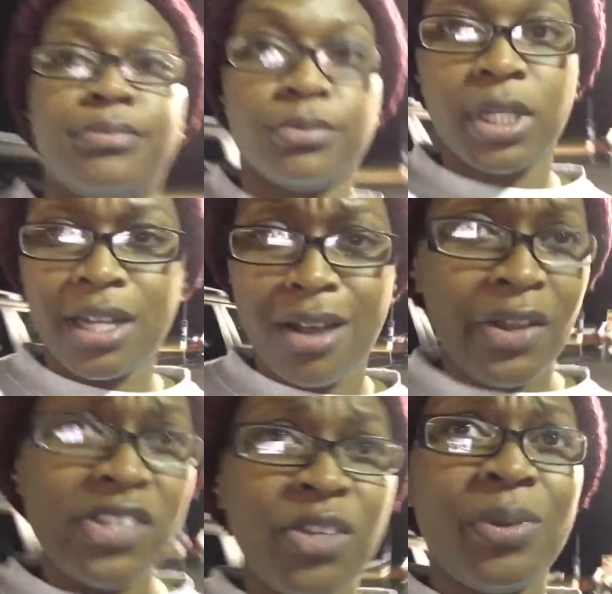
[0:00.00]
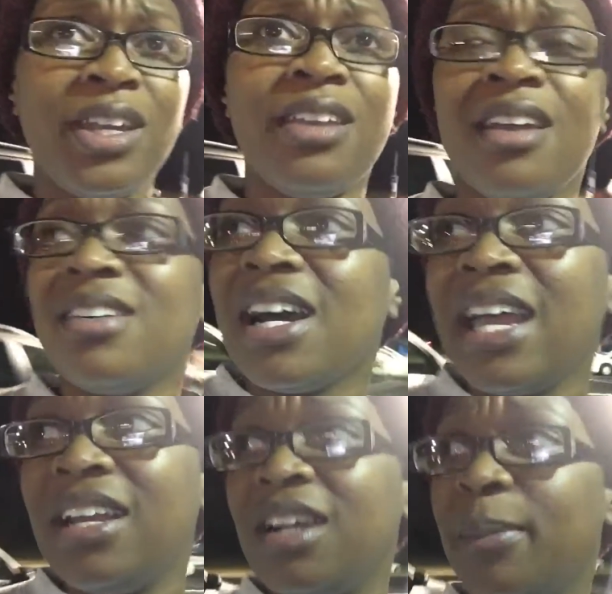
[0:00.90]
we getting all the stuff we need. Y'all, I
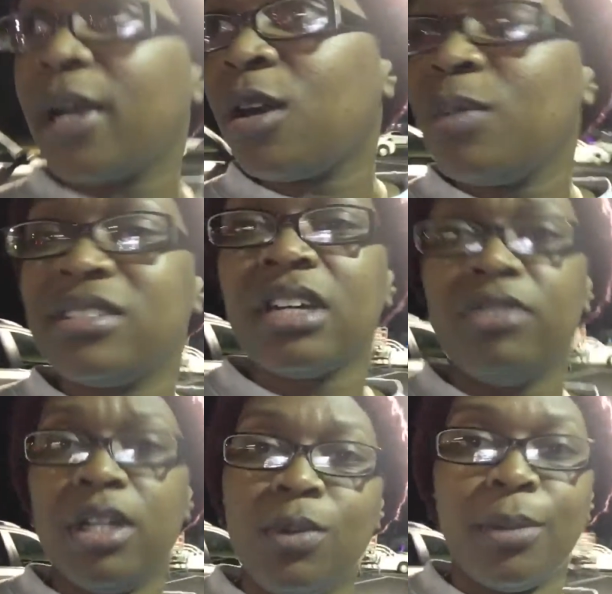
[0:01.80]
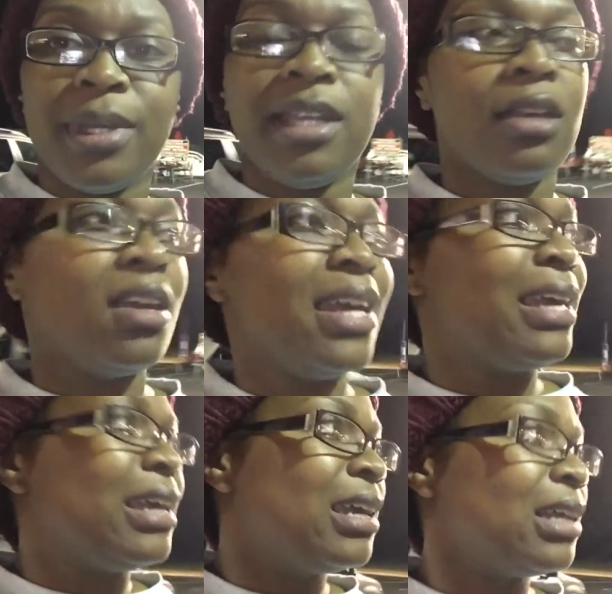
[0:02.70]
had to come back home because I really want me
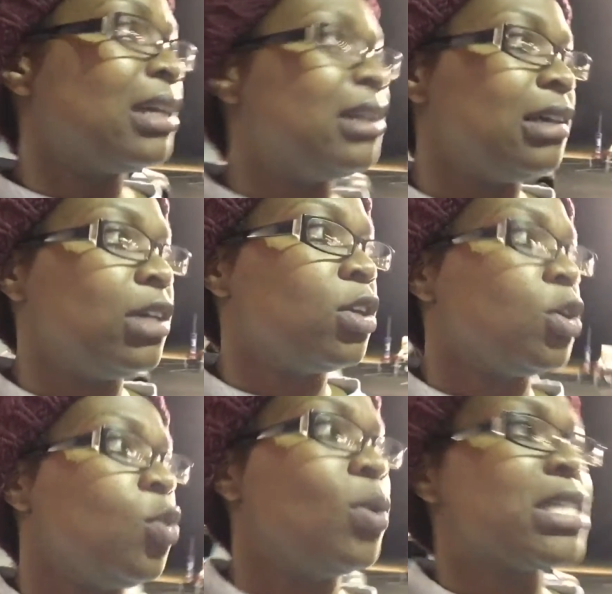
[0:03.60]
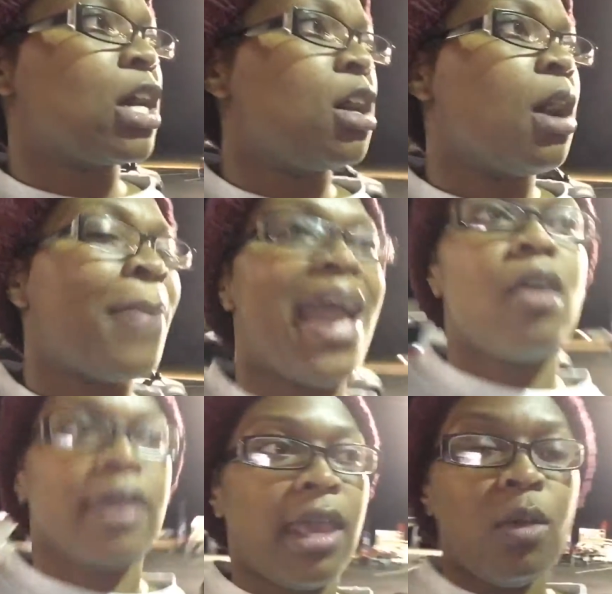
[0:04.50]
a good old, what's it called? A
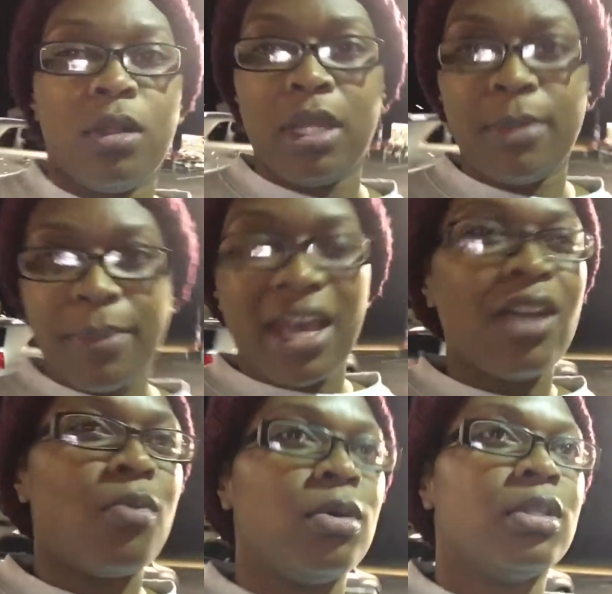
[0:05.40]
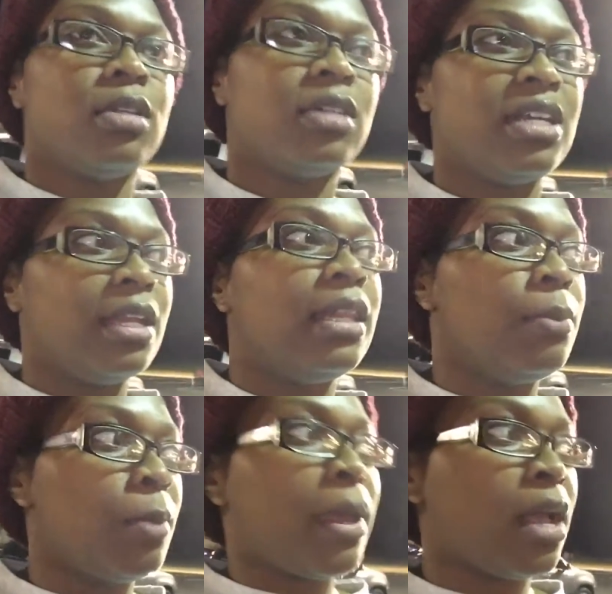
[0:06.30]
pound cake or lemon pound. I don't want the, the
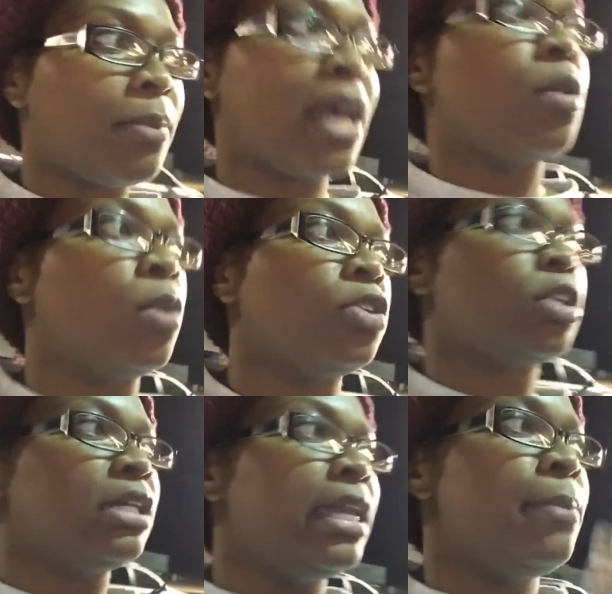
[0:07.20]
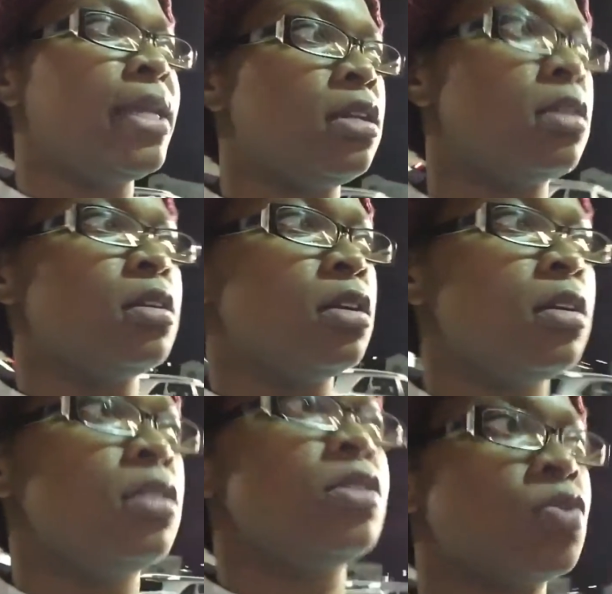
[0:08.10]
lemon pound, but I don't want the lemon
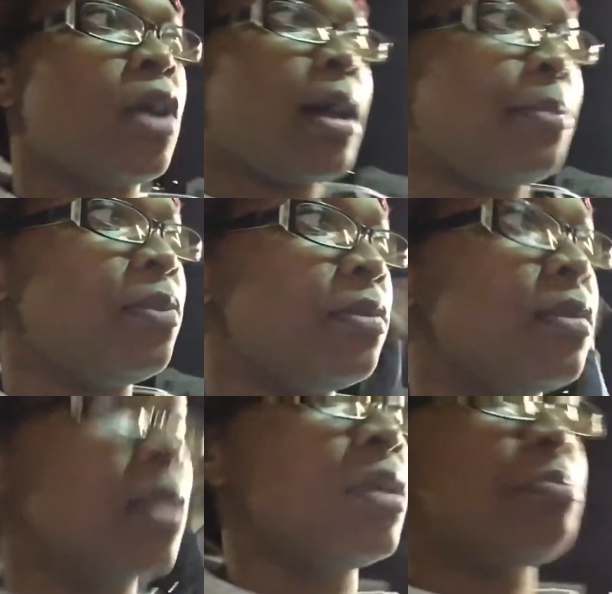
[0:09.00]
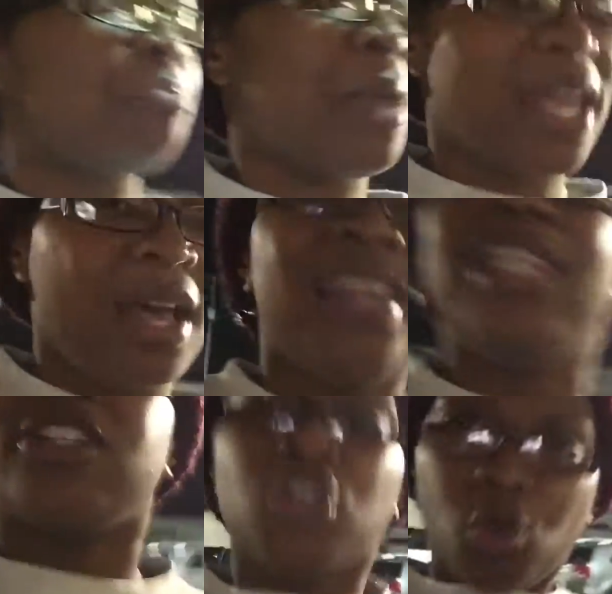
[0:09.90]
drop pound.
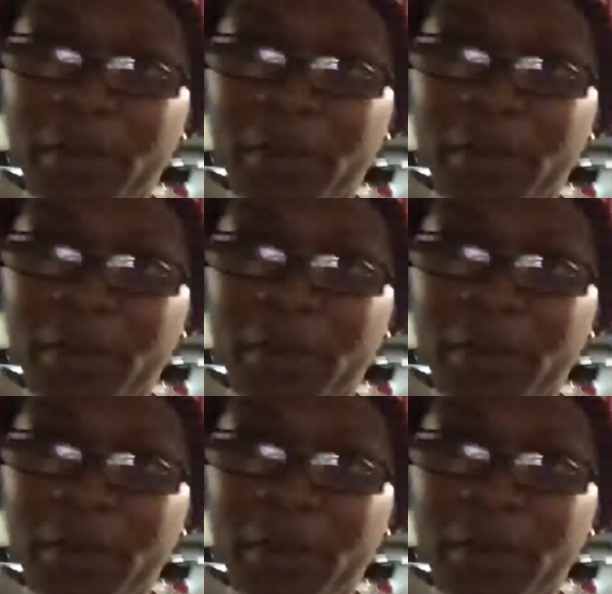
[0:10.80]
The too